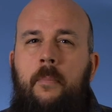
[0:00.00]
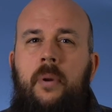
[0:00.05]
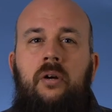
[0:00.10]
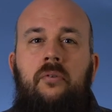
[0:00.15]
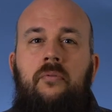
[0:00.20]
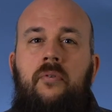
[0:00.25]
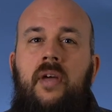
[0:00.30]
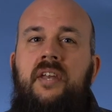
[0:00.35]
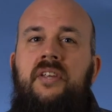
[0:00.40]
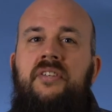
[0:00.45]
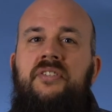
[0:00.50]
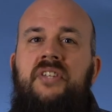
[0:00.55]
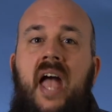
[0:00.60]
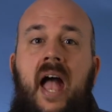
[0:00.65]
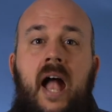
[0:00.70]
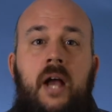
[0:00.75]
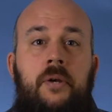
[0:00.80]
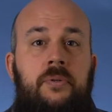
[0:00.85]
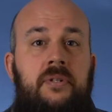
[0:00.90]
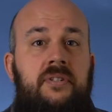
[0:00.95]
but Redis
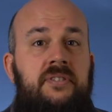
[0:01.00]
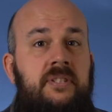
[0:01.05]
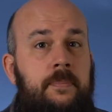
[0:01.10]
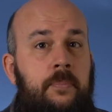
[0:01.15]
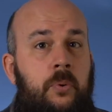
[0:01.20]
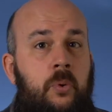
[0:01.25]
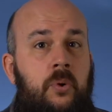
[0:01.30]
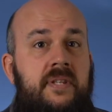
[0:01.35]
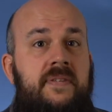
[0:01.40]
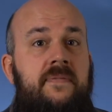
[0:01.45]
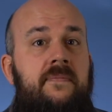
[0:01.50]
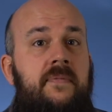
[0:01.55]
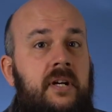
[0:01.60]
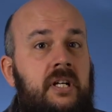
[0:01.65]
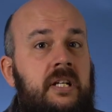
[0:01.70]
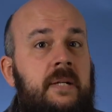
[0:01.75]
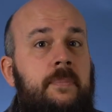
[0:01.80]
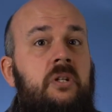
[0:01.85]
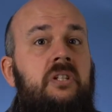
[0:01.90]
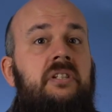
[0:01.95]
actually supports
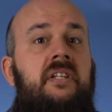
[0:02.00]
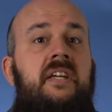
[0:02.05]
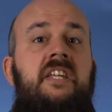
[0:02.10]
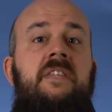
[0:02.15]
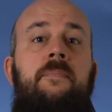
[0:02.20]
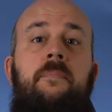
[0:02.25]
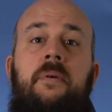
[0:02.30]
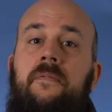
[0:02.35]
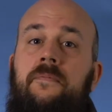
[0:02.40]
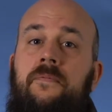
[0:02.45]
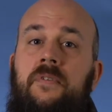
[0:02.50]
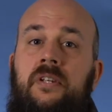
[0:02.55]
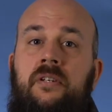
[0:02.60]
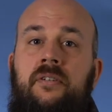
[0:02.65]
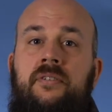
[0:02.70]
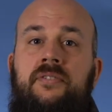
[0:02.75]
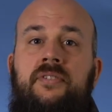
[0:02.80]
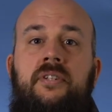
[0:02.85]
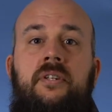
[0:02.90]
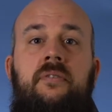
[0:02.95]
variable length bit
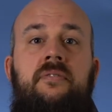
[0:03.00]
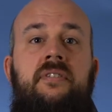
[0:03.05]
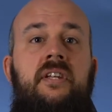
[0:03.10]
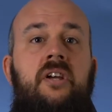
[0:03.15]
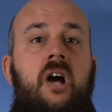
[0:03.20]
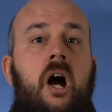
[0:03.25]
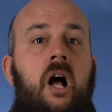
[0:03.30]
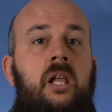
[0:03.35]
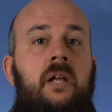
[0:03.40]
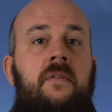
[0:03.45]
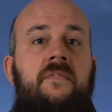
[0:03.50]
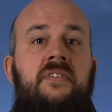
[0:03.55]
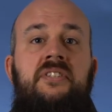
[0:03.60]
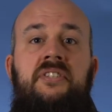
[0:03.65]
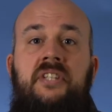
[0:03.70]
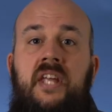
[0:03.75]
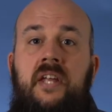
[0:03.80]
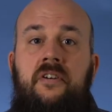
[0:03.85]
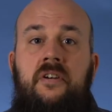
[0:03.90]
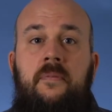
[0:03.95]
fields using all of the
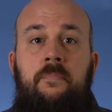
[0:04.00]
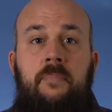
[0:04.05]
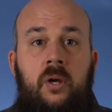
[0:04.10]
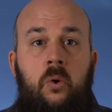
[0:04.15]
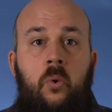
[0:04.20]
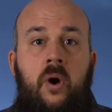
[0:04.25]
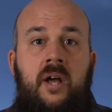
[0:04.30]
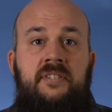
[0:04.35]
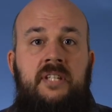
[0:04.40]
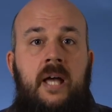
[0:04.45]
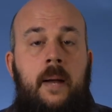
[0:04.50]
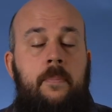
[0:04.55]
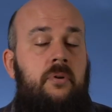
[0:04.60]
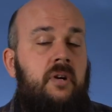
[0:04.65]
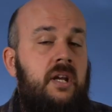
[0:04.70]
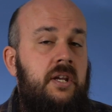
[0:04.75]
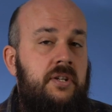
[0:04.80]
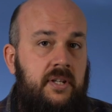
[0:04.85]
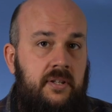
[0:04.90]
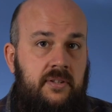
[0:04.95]
standard bitwise
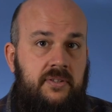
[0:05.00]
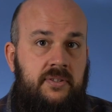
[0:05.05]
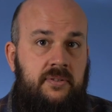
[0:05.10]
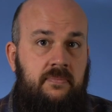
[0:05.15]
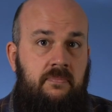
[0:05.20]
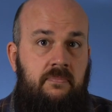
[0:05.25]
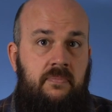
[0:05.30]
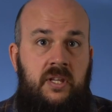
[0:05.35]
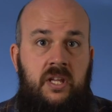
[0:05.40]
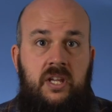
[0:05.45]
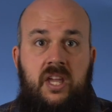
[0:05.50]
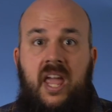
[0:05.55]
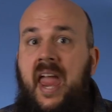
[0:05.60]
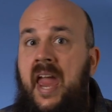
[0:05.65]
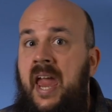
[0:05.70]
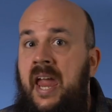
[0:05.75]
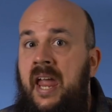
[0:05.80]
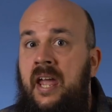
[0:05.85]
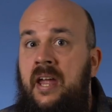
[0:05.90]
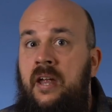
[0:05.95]
operations. Think
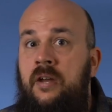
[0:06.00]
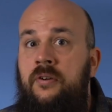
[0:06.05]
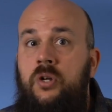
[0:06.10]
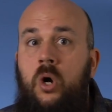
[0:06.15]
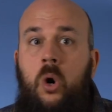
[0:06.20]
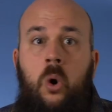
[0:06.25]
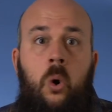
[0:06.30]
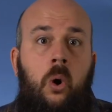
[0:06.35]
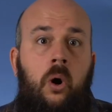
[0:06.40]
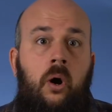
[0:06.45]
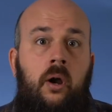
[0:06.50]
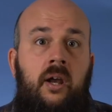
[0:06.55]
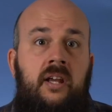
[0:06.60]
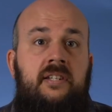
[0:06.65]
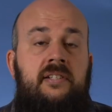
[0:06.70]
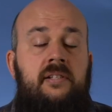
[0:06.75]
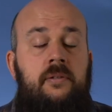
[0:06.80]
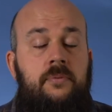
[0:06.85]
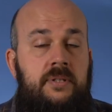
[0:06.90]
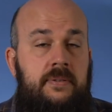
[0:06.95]
AND, OR,
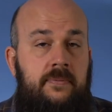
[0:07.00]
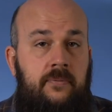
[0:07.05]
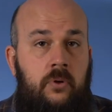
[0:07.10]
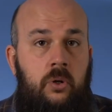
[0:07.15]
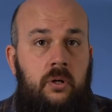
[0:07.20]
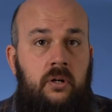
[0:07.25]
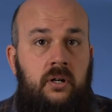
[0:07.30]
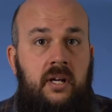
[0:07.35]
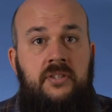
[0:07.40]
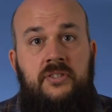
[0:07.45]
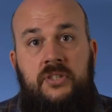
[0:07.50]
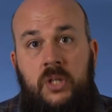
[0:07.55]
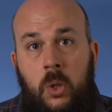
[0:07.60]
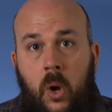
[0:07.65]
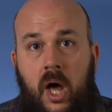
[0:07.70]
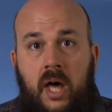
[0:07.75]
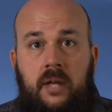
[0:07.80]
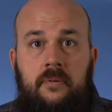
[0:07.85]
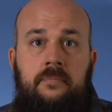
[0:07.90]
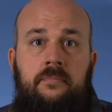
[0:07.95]
exclusive OR, and so
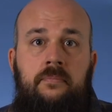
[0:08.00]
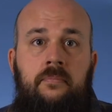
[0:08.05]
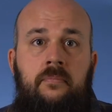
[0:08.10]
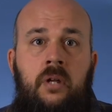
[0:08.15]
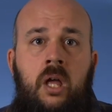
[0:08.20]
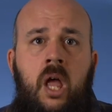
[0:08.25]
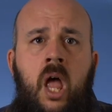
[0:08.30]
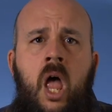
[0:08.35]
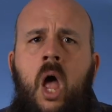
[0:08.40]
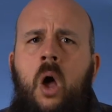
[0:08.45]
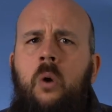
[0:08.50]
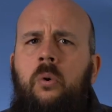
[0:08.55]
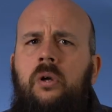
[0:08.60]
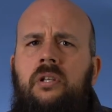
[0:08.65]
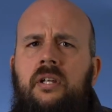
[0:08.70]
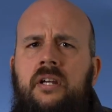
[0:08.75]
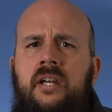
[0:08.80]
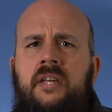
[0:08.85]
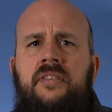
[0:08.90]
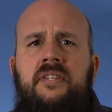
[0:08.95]
on. We'll
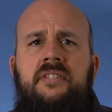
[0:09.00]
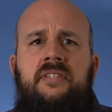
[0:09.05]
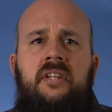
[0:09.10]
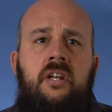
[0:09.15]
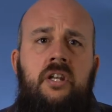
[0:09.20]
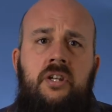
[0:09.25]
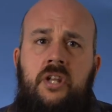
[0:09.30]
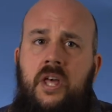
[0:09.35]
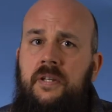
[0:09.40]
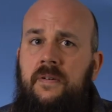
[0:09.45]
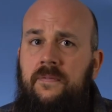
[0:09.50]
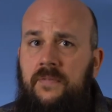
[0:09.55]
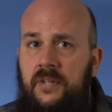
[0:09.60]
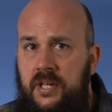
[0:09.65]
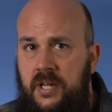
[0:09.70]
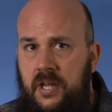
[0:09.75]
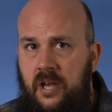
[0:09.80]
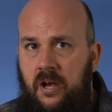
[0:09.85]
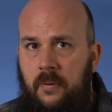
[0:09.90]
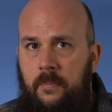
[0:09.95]
look at this in another
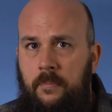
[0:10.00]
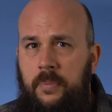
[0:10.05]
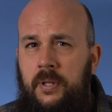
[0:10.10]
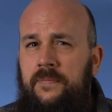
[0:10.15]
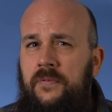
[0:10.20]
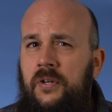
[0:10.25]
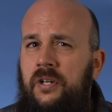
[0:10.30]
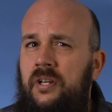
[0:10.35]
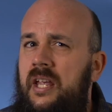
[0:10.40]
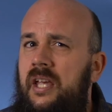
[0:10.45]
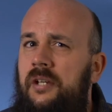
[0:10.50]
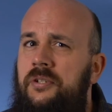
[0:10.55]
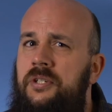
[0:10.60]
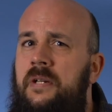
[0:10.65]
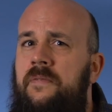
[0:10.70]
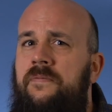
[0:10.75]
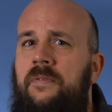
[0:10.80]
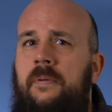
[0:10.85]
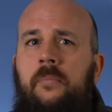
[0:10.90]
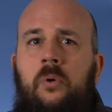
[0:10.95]
video, but if you're
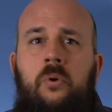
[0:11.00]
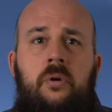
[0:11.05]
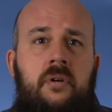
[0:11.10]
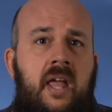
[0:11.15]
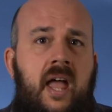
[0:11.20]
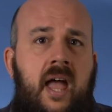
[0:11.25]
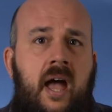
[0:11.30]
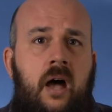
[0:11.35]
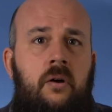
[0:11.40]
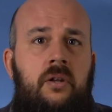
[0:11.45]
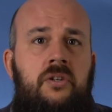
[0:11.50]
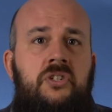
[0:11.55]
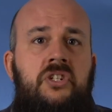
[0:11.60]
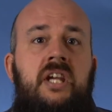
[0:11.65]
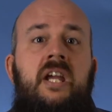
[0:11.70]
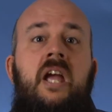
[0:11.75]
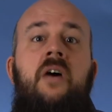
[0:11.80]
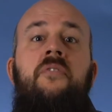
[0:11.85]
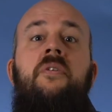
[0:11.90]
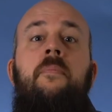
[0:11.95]
itching for more now,
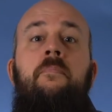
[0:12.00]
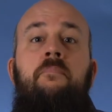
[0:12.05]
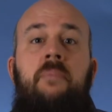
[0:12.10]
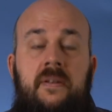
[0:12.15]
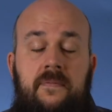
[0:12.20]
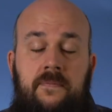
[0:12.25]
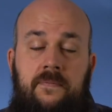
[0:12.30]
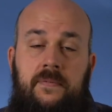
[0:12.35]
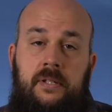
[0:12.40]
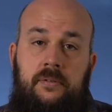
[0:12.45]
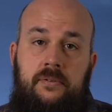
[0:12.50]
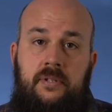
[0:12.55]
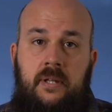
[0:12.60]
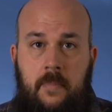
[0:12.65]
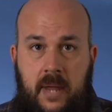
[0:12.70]
check out the bit field